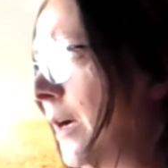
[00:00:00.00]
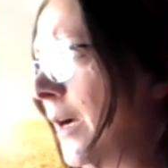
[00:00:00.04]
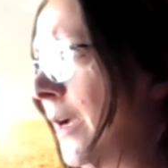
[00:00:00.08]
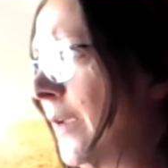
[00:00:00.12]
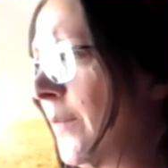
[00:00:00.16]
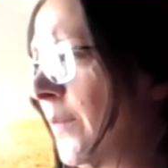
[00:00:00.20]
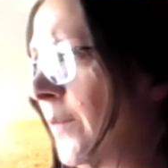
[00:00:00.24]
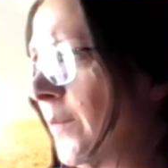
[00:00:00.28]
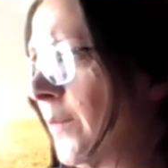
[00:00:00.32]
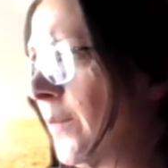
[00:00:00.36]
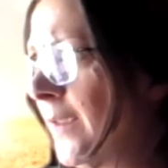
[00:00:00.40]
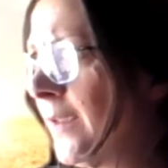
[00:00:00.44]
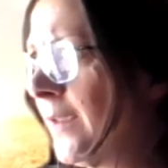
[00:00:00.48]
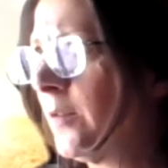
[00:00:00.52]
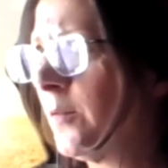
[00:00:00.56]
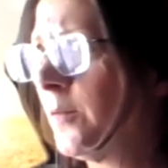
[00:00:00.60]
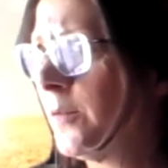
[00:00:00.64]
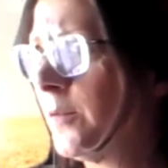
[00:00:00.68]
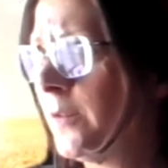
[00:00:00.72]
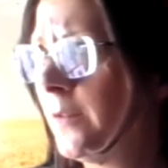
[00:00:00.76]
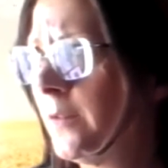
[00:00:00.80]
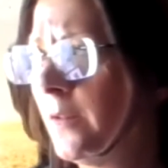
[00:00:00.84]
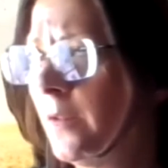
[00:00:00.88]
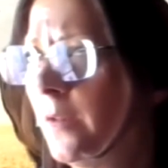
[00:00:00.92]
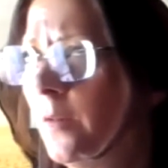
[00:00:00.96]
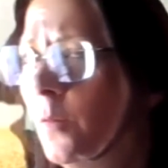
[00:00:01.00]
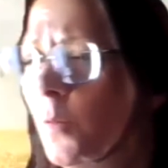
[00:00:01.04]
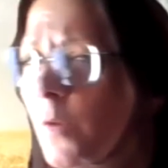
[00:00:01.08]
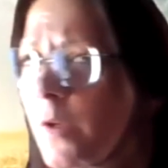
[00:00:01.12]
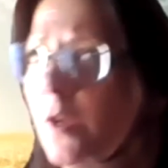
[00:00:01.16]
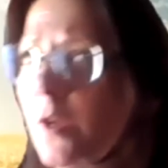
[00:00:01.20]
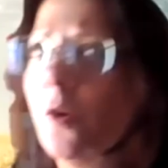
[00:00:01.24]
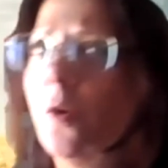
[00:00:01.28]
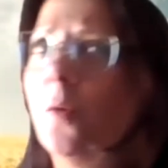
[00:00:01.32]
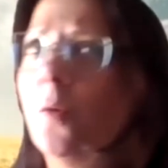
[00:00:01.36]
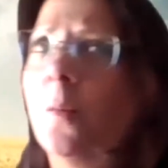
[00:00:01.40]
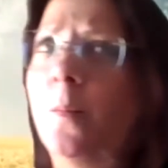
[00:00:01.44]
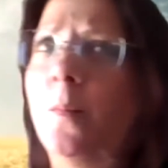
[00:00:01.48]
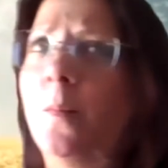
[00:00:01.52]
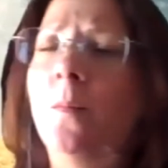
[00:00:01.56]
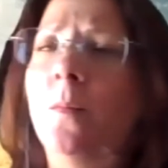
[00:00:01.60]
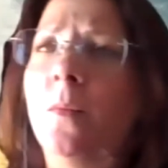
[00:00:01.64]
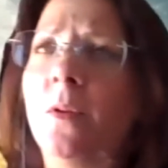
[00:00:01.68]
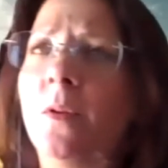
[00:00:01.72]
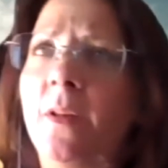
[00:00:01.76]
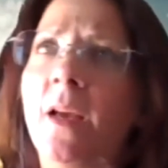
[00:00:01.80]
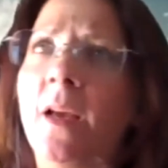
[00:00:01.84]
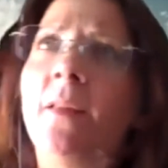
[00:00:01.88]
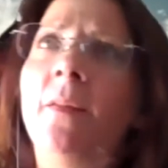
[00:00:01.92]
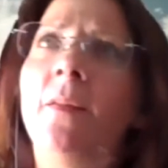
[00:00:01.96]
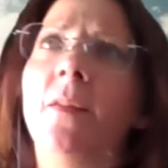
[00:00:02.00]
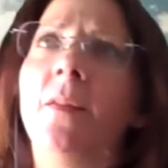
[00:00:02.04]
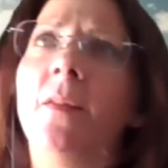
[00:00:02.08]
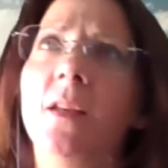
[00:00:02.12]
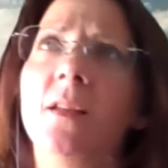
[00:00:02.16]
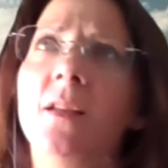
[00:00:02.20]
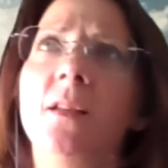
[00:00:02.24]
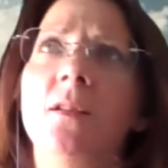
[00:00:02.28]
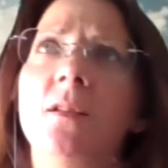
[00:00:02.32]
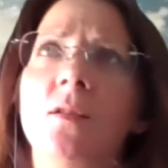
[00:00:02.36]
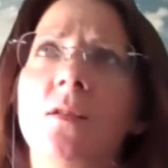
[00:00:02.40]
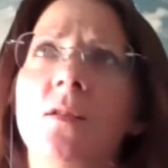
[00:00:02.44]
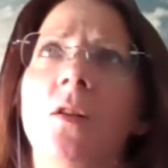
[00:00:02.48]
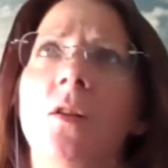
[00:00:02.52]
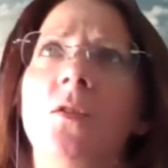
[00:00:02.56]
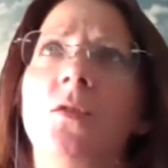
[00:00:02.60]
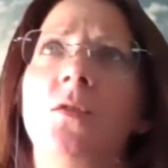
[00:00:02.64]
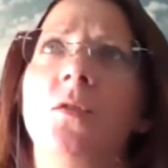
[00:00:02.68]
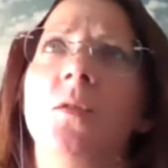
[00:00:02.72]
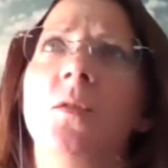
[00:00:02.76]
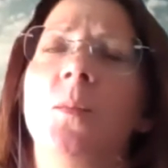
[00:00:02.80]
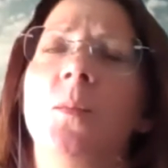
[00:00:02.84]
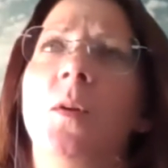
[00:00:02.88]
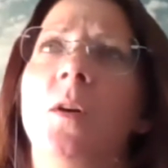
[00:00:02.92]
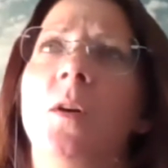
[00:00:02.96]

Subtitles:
I think this is also a